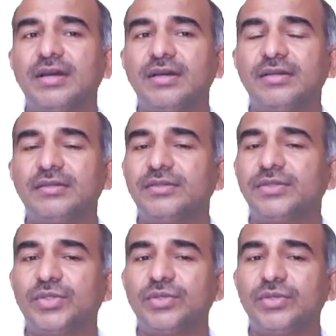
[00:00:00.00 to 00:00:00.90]

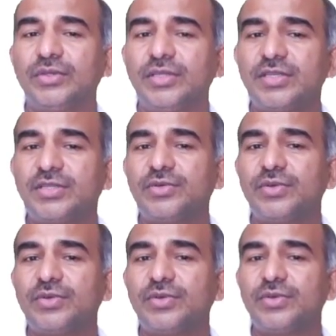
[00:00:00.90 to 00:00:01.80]
So this
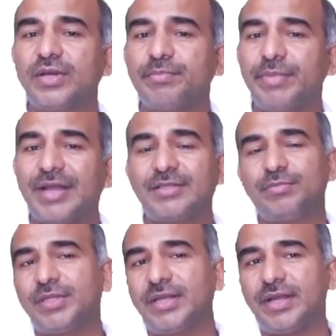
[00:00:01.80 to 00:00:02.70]
is your
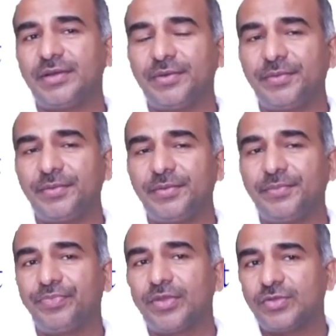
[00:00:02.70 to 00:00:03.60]
parasympathetic activity.
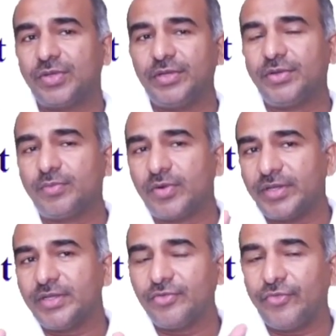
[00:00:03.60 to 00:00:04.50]
So in your
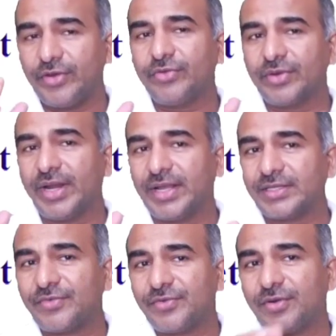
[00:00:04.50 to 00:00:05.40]
body, when you
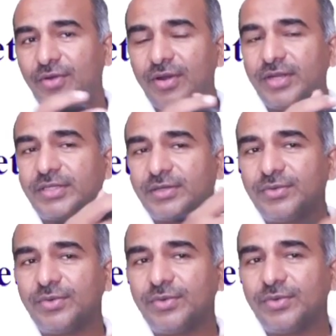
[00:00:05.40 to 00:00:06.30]
relax after college
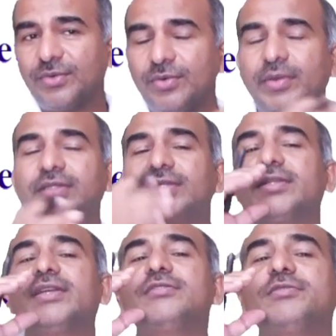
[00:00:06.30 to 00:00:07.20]
and go home and just
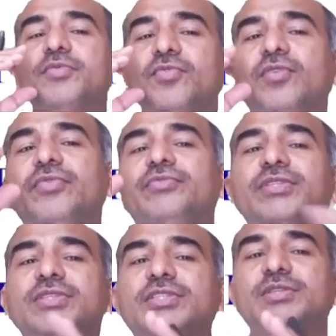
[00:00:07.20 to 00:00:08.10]
take a sip of coffee,
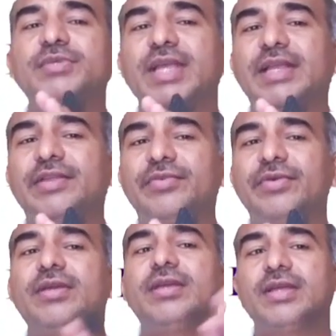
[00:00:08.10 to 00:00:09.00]
which system is
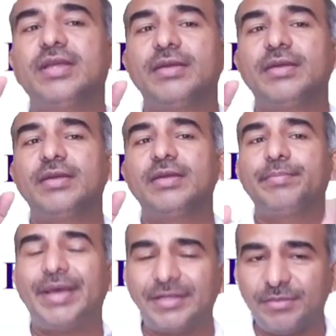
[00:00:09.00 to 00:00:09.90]
active?
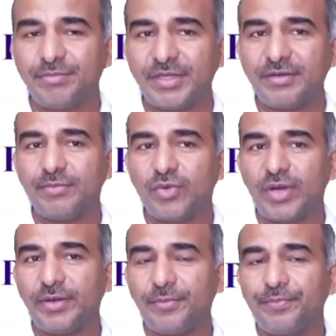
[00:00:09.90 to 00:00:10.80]
Parasympathetic more
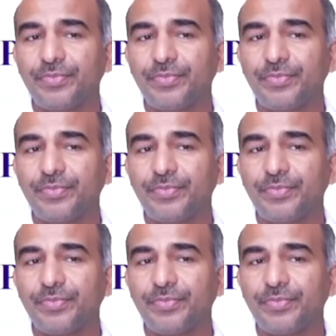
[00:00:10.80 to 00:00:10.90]
active.